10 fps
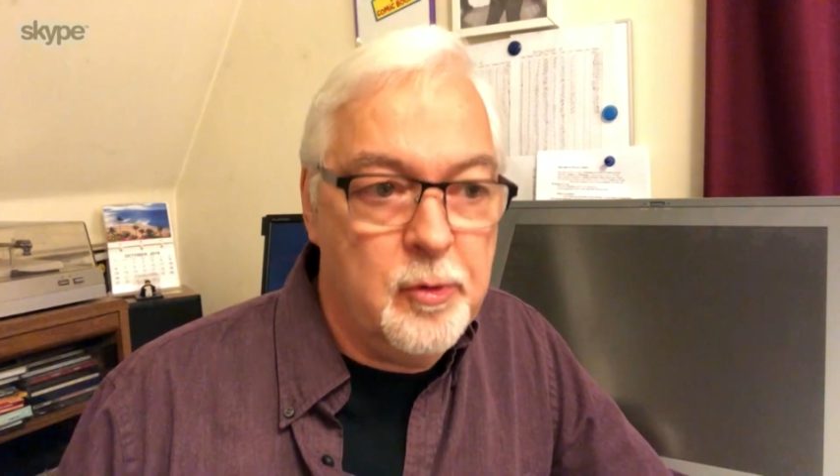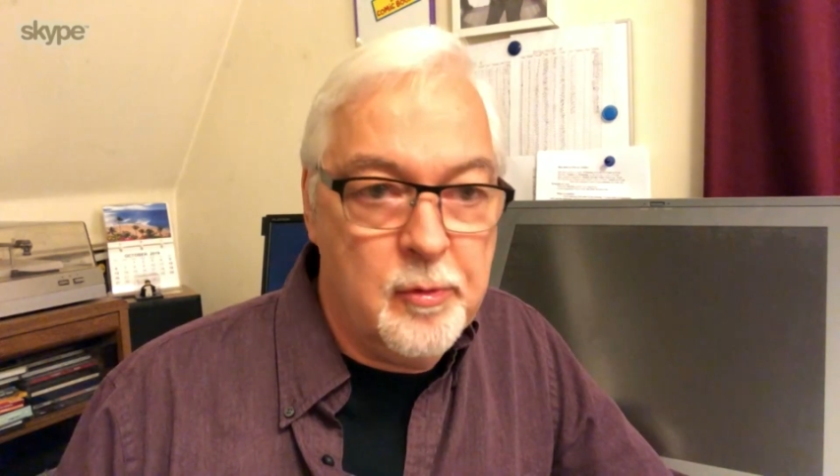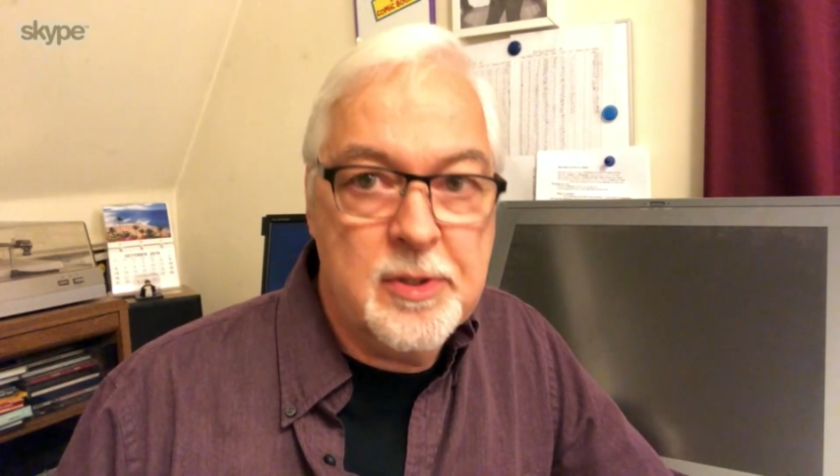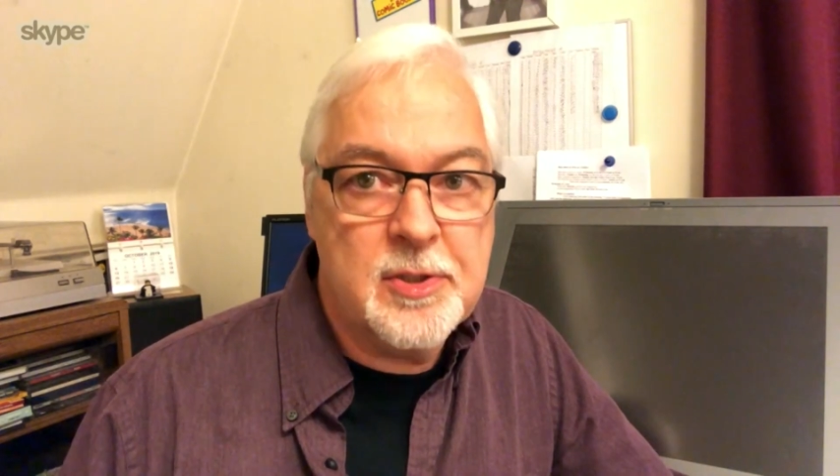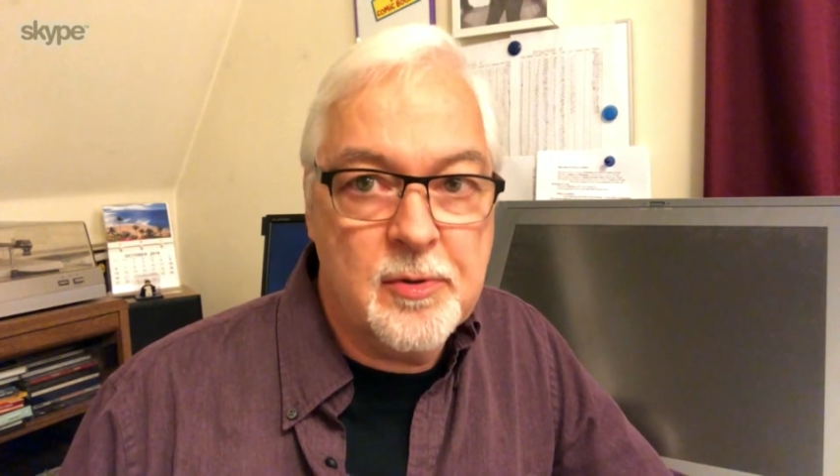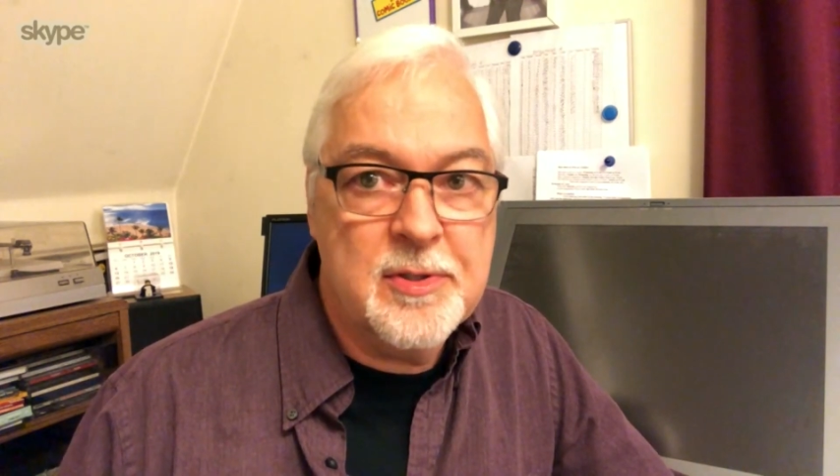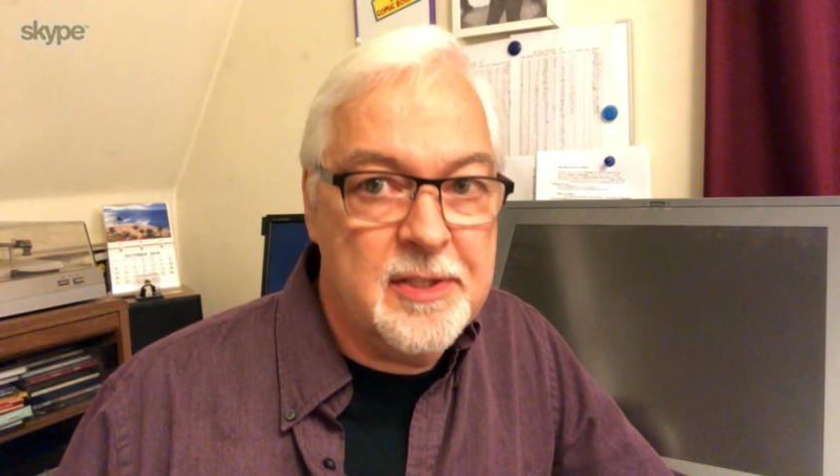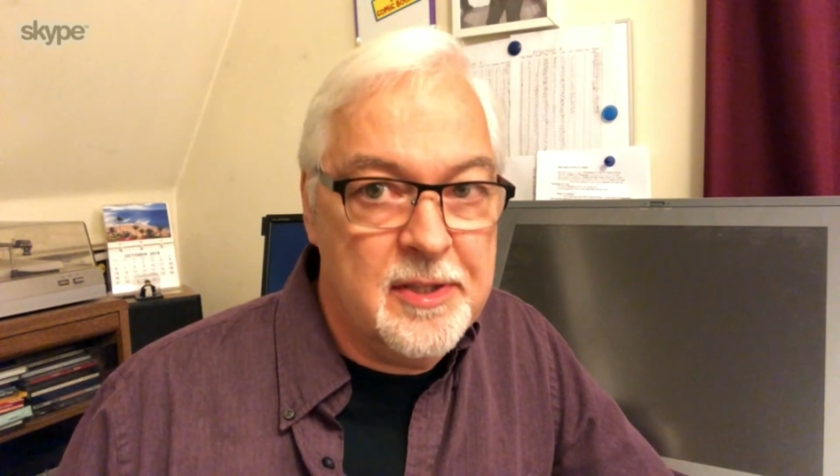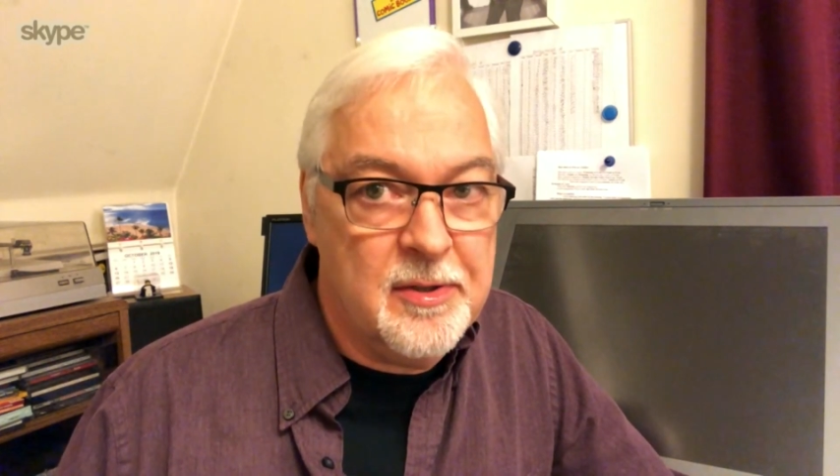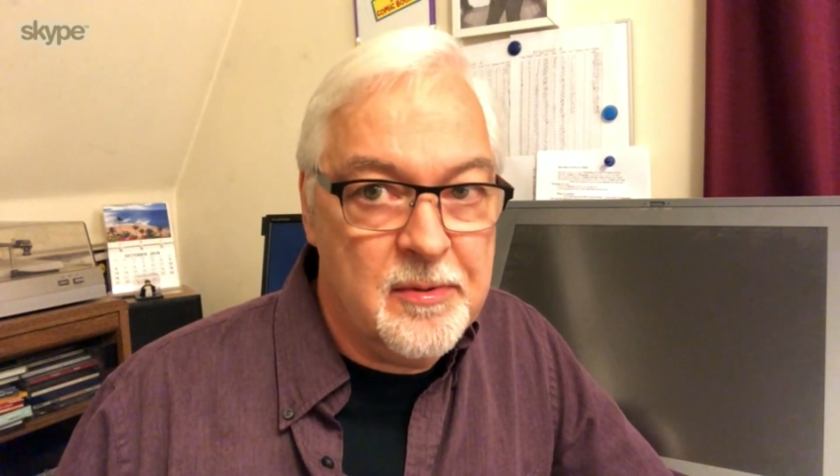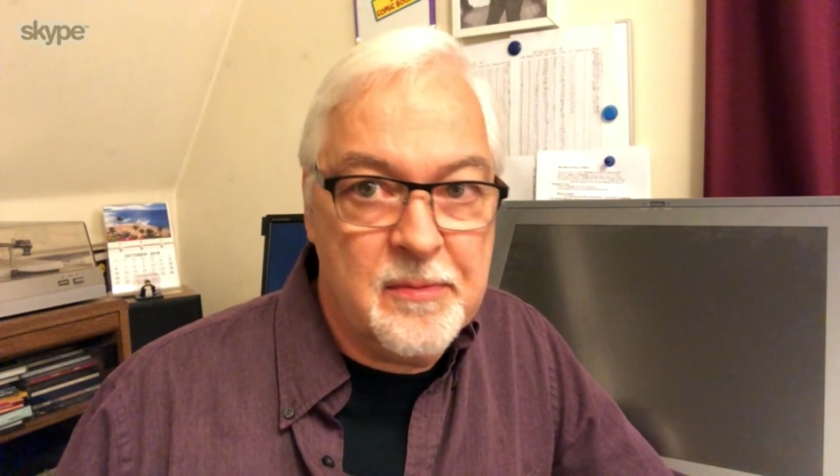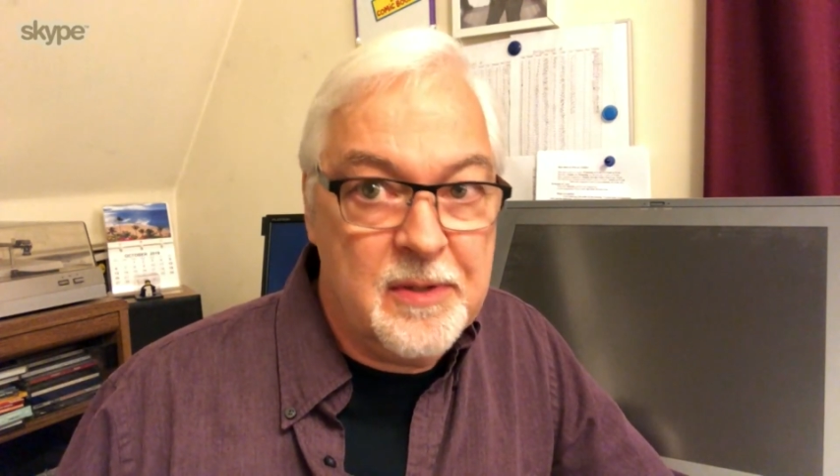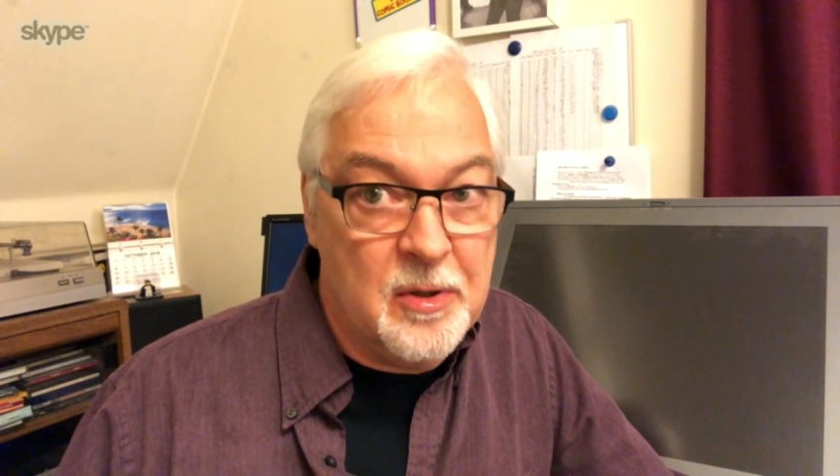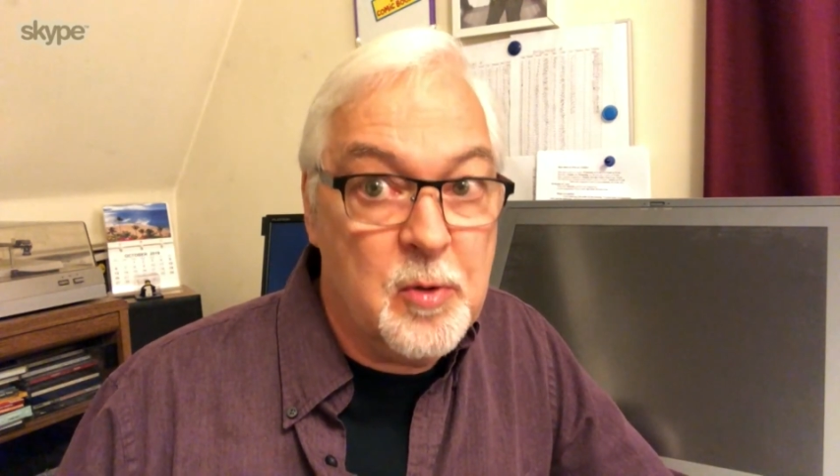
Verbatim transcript: I'm doing stories in the year